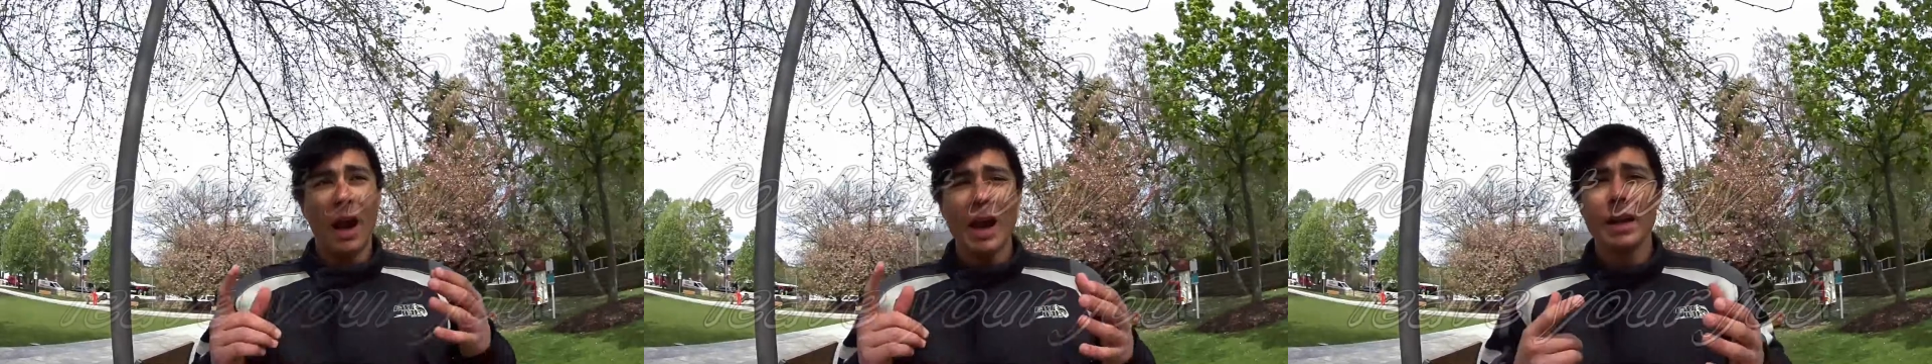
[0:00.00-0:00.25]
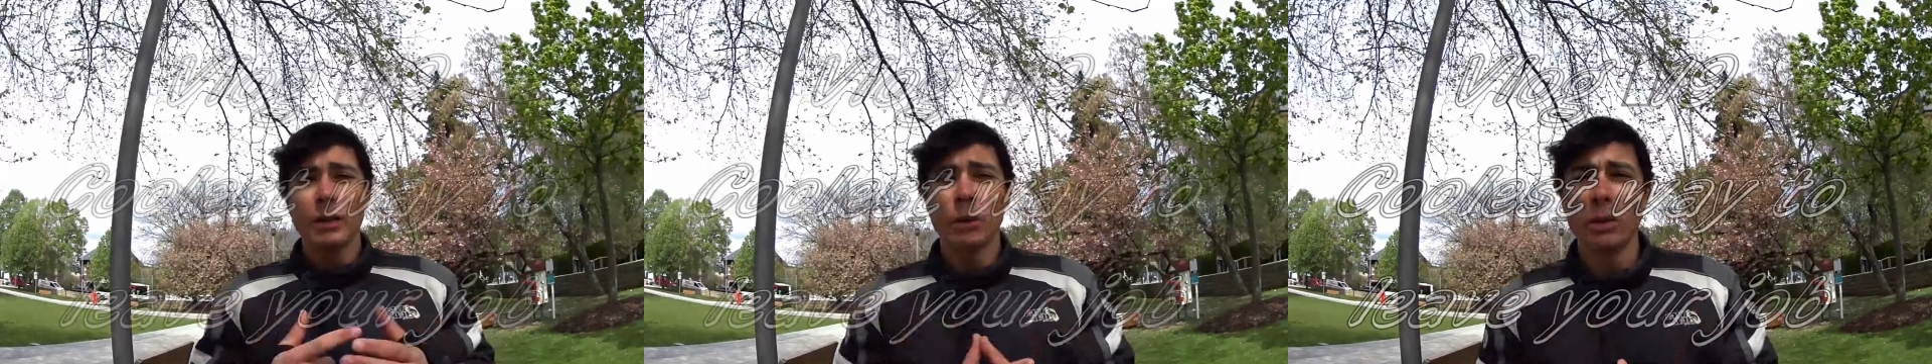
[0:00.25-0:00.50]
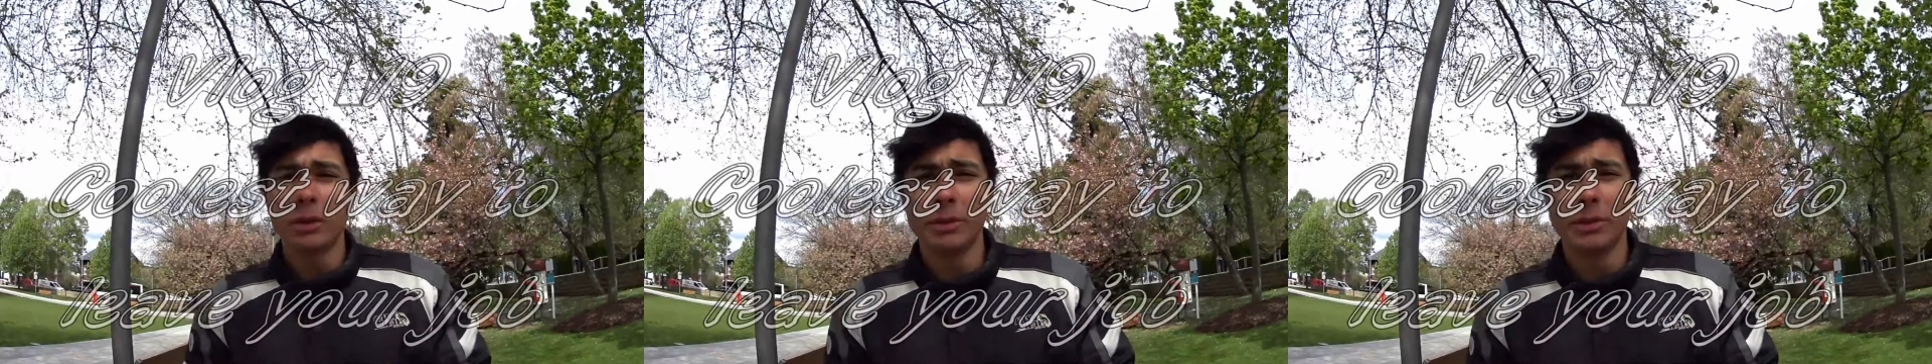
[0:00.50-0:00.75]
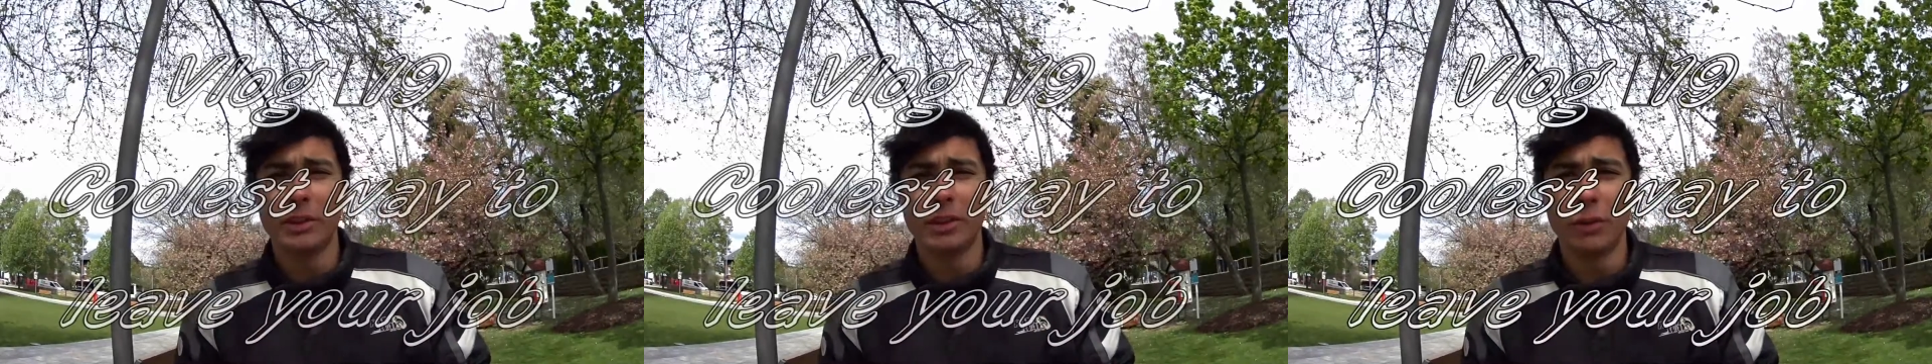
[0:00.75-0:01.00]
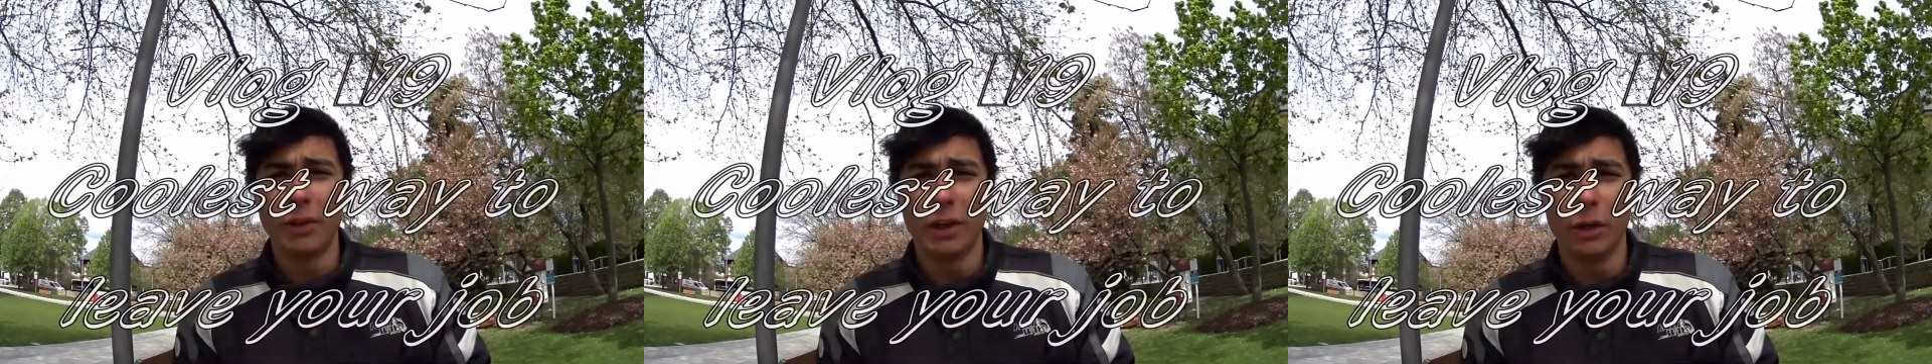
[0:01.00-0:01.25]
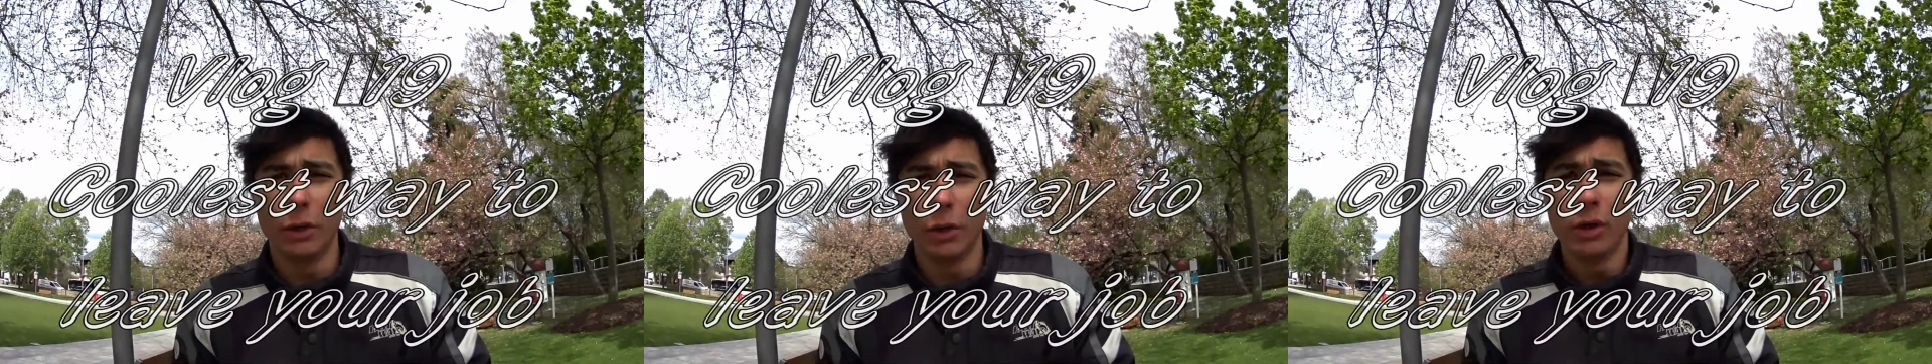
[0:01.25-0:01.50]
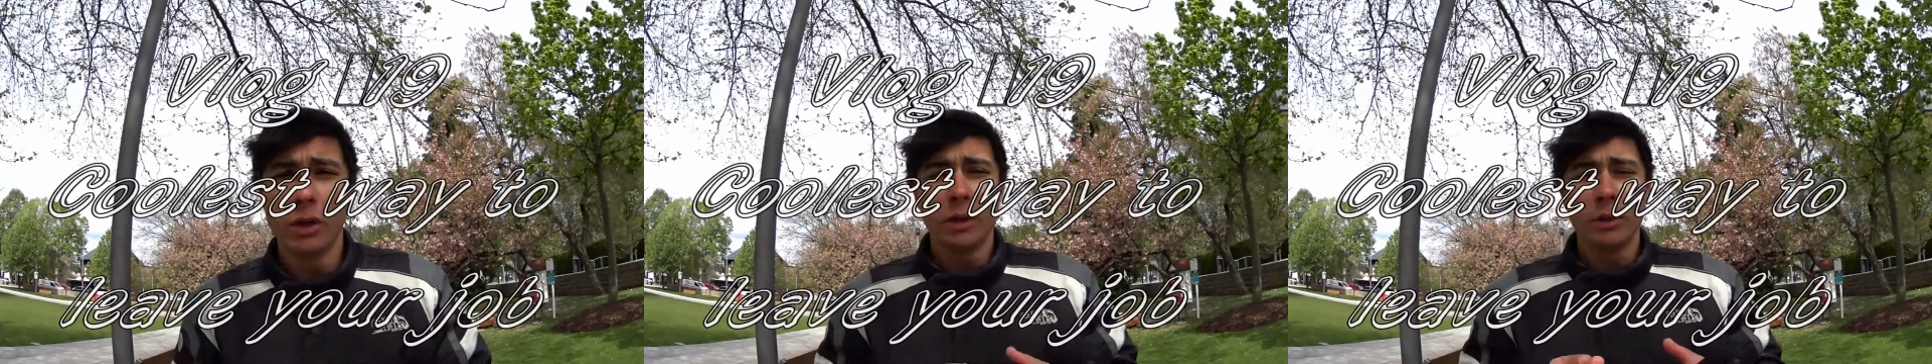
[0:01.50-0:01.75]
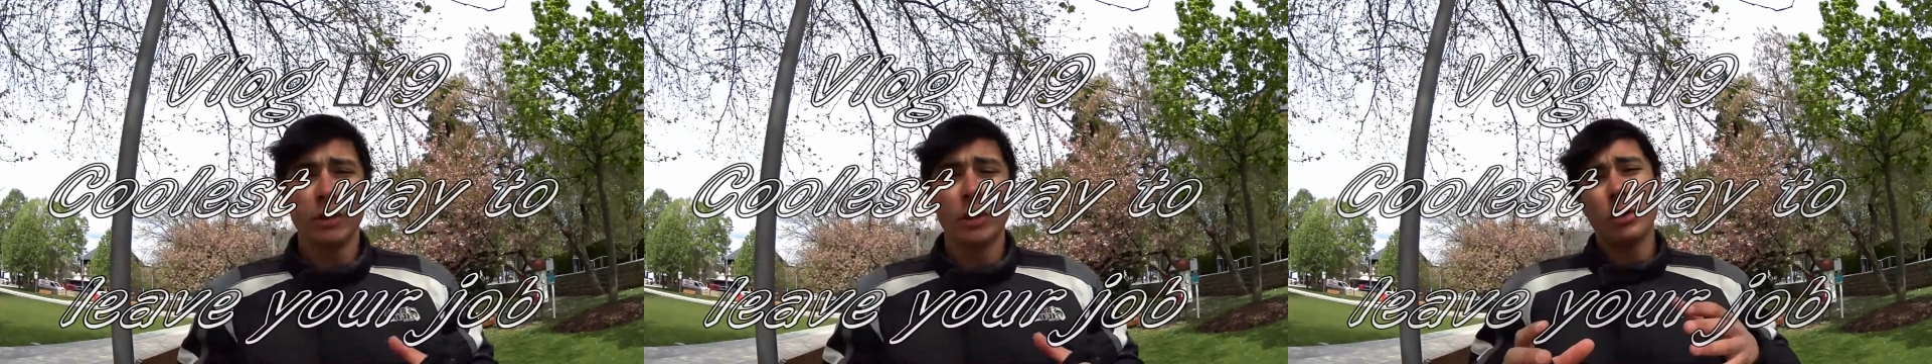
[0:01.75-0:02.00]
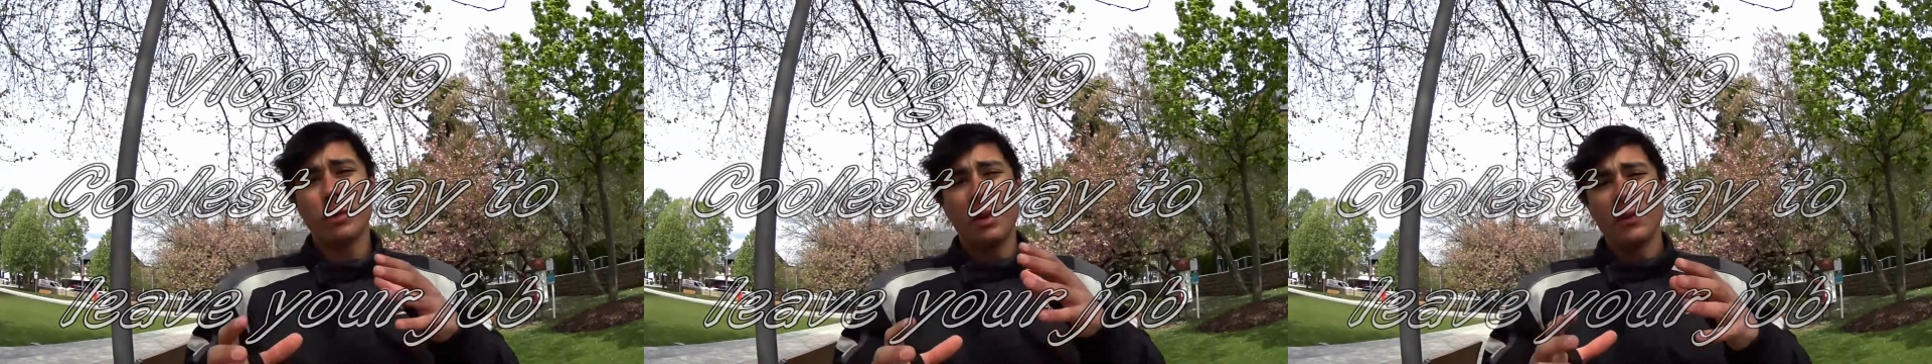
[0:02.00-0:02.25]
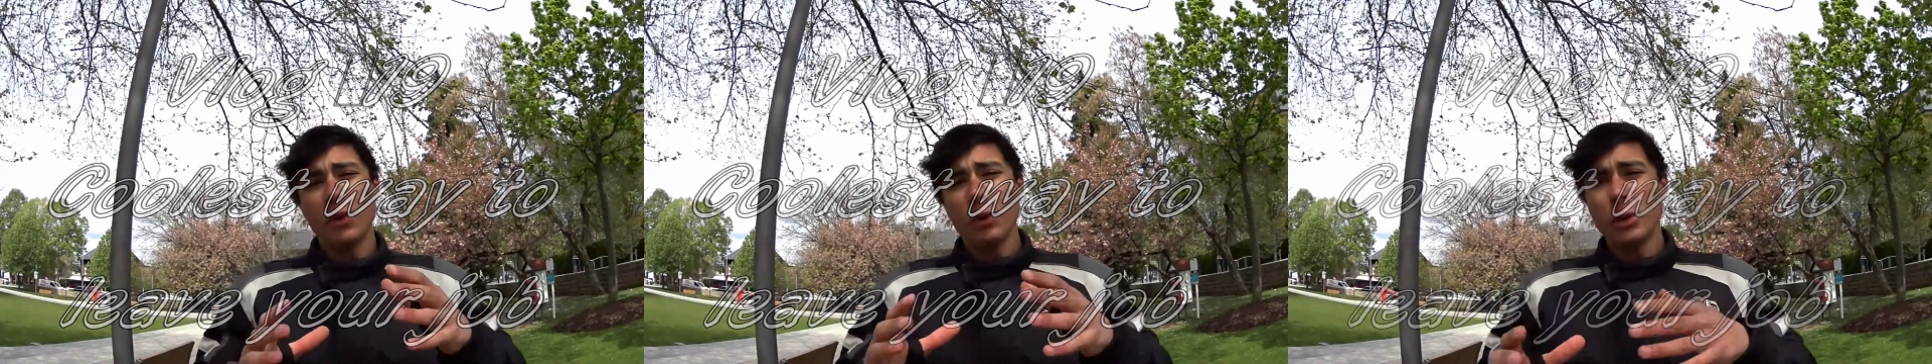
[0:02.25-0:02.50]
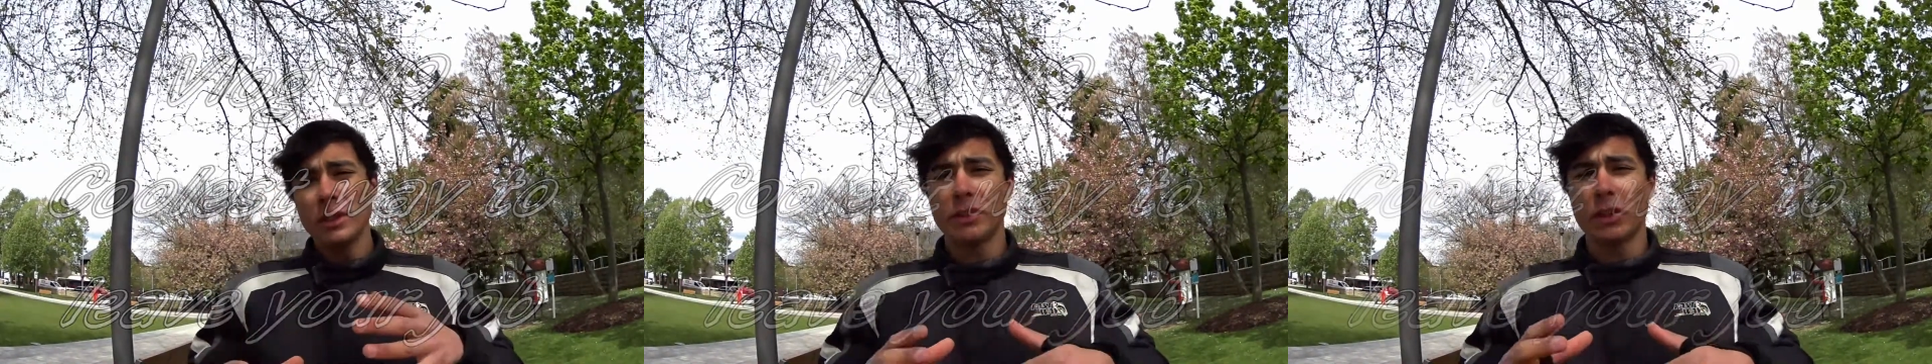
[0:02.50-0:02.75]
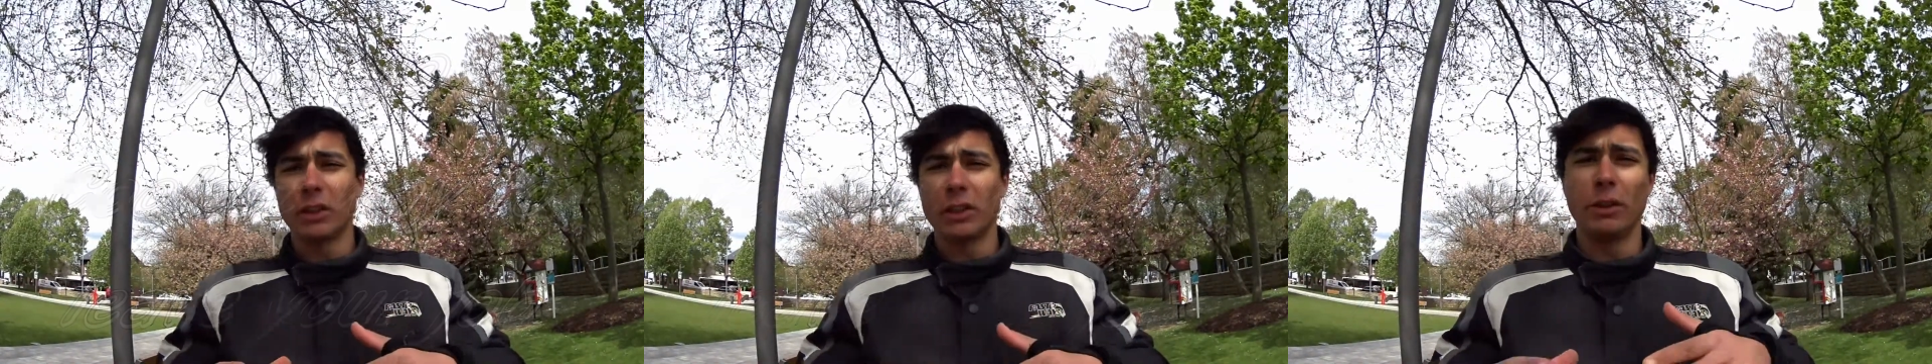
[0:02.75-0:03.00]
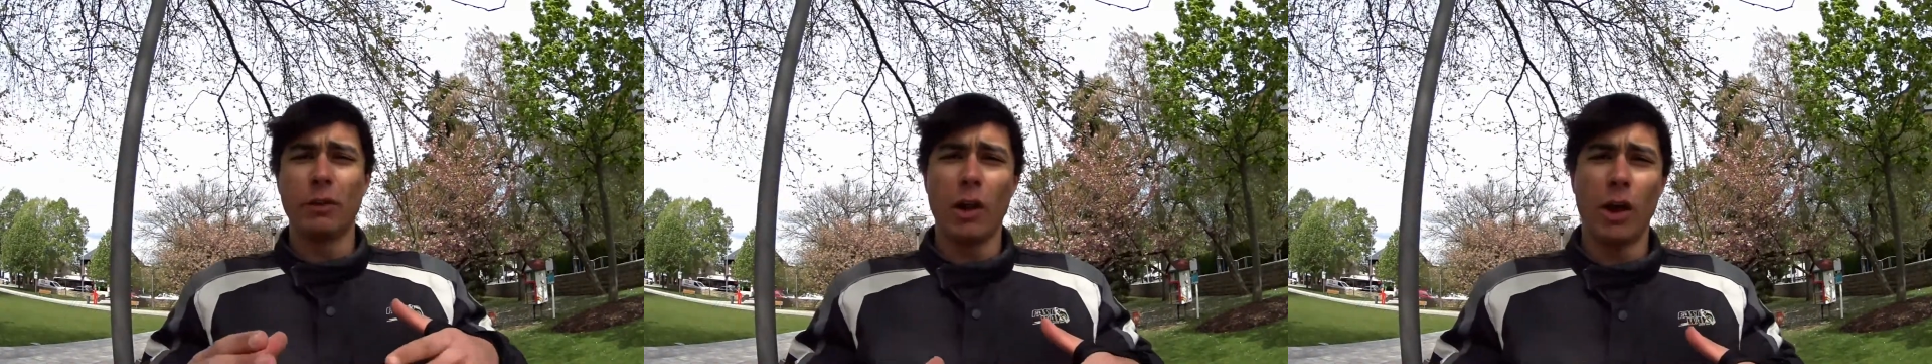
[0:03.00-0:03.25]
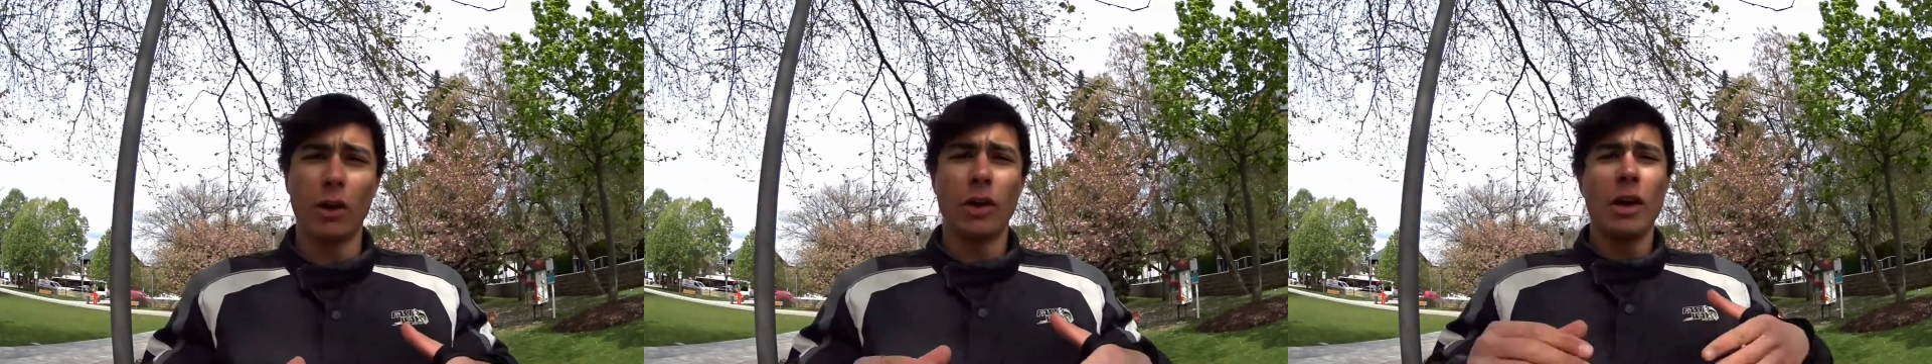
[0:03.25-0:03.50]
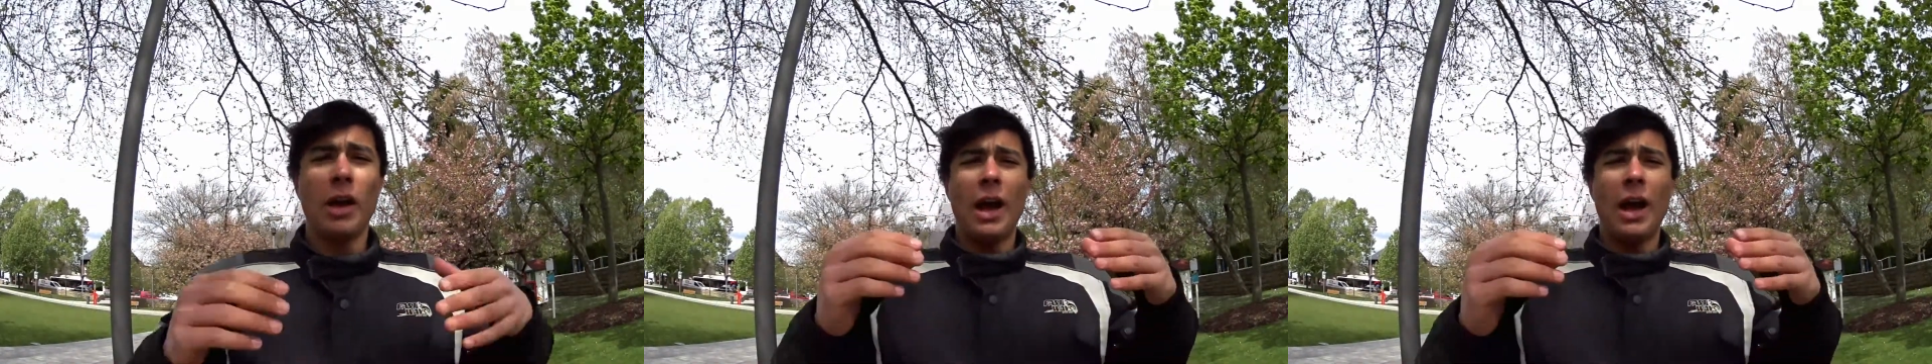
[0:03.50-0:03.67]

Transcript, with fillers: Hi and welcome to this new video. So before really starting the vlog,